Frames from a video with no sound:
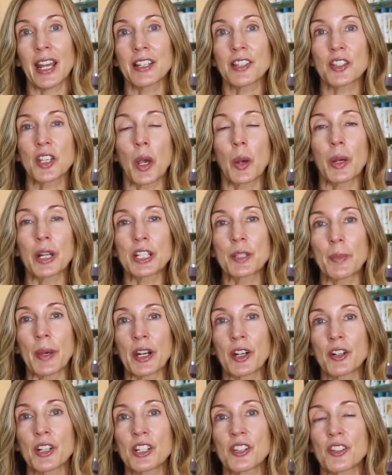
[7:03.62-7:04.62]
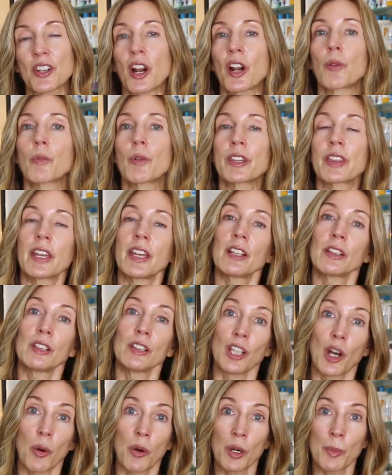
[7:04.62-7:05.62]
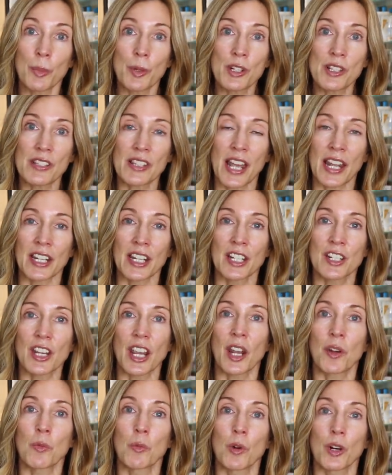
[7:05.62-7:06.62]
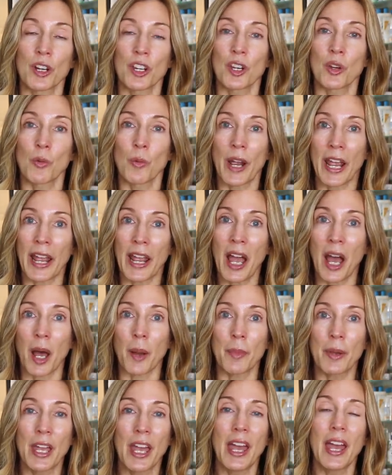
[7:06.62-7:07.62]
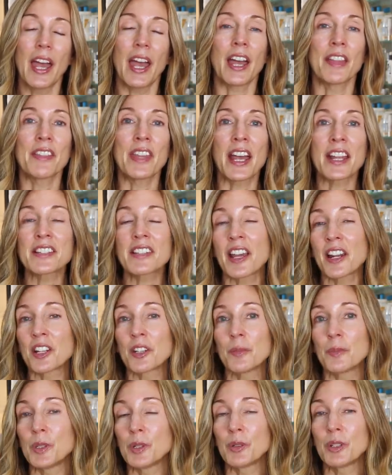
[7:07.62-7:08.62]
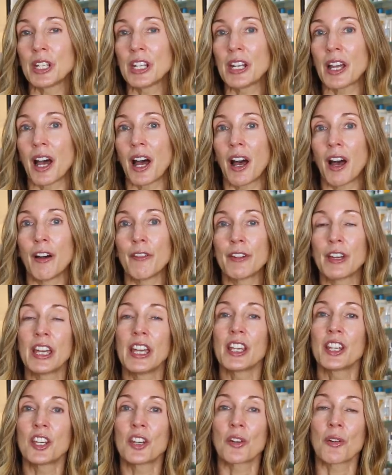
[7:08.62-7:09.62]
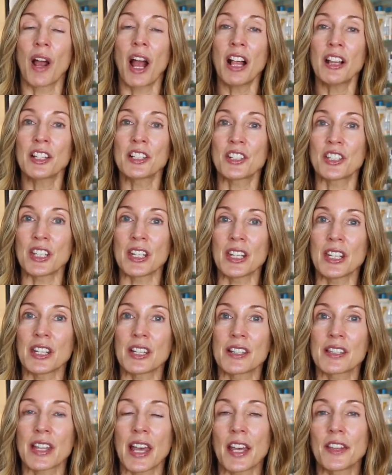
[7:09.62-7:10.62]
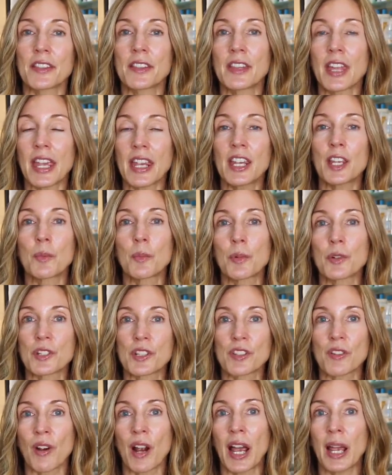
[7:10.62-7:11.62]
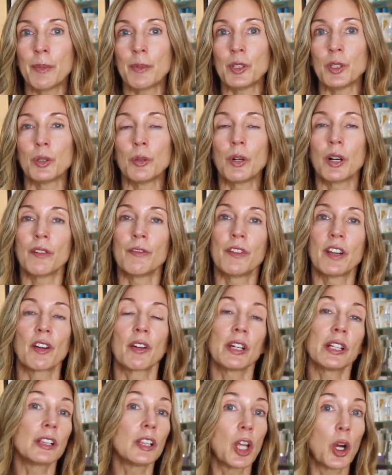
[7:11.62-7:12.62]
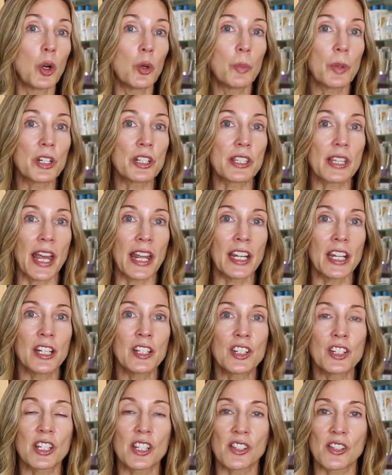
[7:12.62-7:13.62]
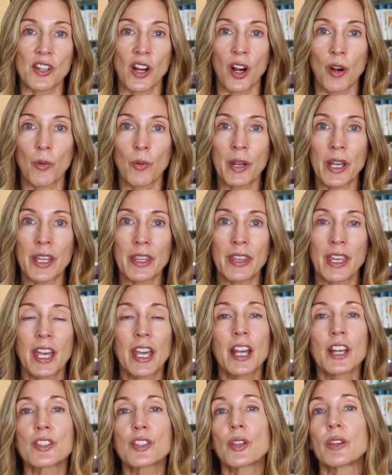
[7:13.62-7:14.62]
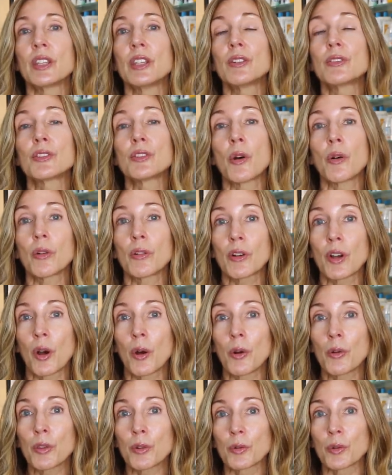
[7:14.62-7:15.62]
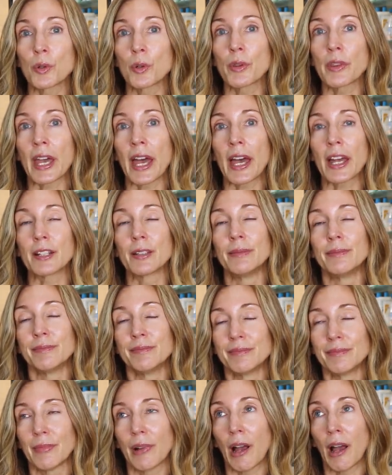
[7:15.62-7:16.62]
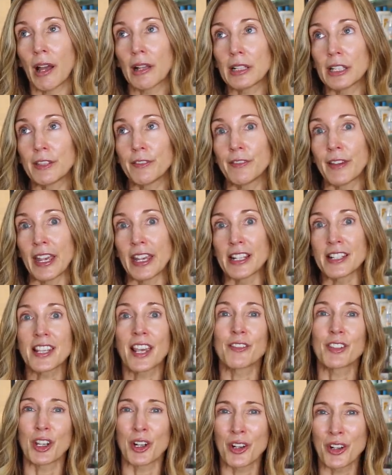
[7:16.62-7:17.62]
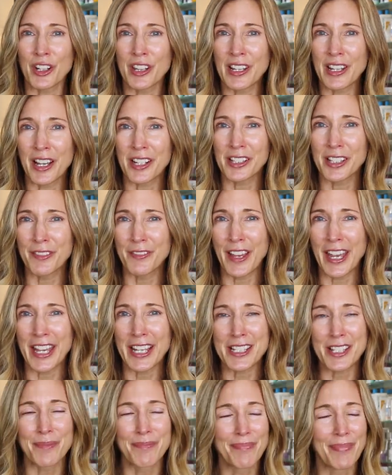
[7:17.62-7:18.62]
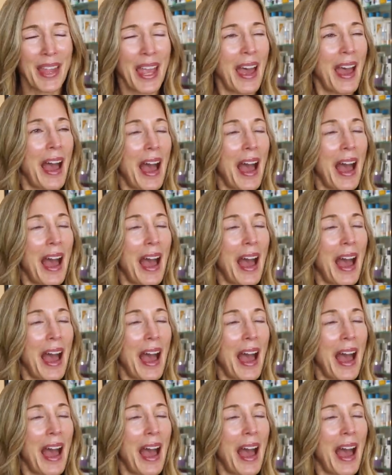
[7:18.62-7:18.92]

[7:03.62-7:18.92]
And so it's better to start with a lower percentage and work your way up. And that's kind of the beauty of Curology is that they can prescribe you a very low percentage to start with so that you don't go through that ugly phase. Have you heard of the ugly phase?